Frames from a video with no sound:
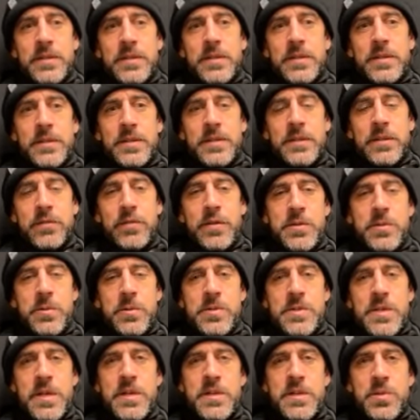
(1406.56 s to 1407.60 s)
the
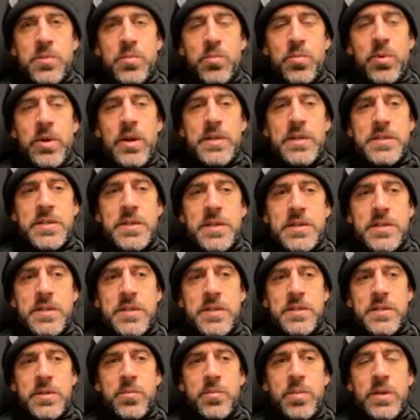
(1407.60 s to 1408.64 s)
visualization process,
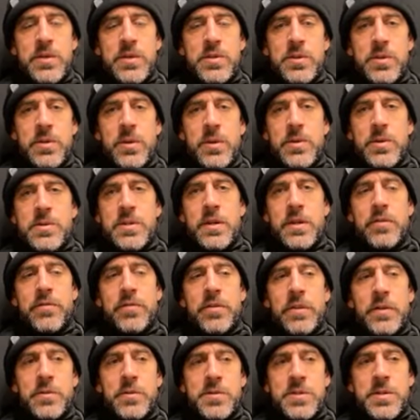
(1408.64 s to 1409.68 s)
is to picture yourself
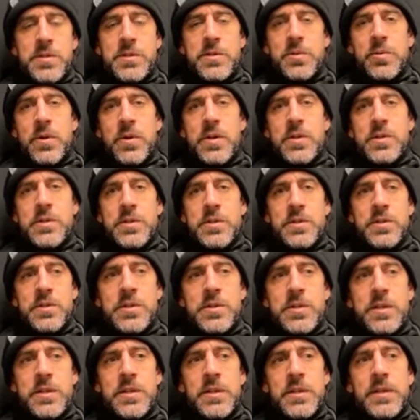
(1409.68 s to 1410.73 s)
in those
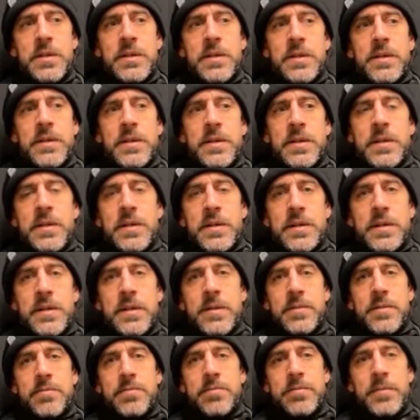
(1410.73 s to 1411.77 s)
situations,
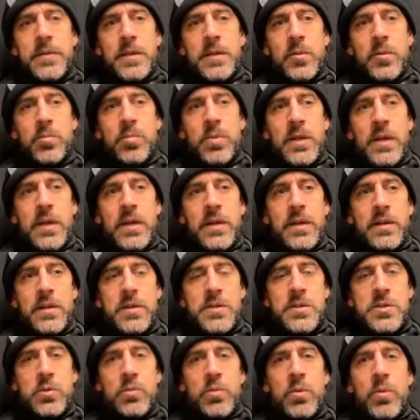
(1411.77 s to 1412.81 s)
you know, playing in the
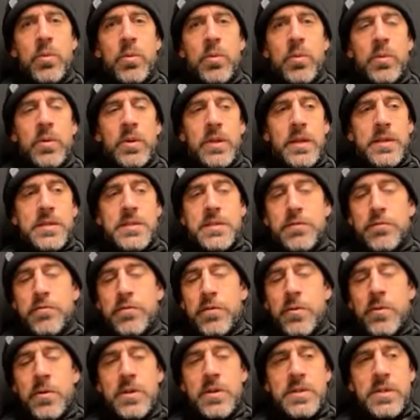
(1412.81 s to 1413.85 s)
Super Bowl. And that's the
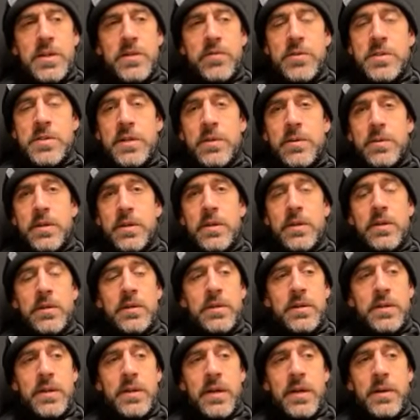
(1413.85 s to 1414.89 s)
focus every single
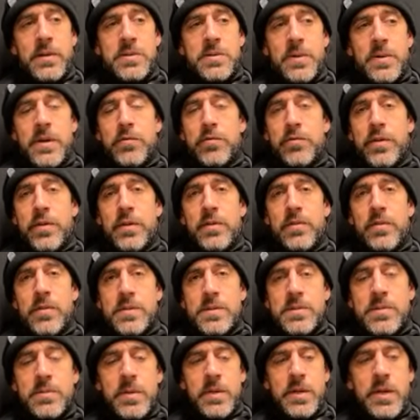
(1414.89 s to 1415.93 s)
year. And now it's right in front of
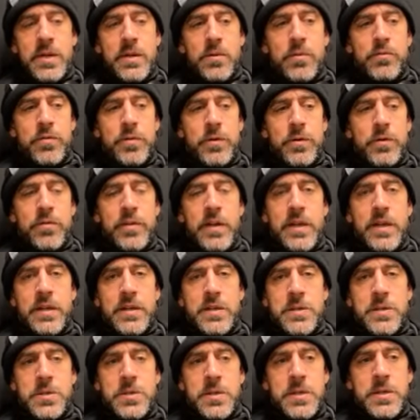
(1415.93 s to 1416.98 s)
us. We got a home field
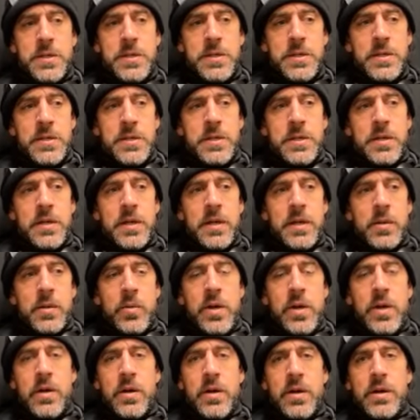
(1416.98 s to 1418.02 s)
advantage, got a
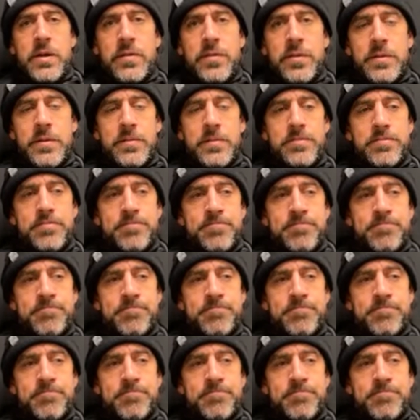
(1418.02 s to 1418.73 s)
week off, and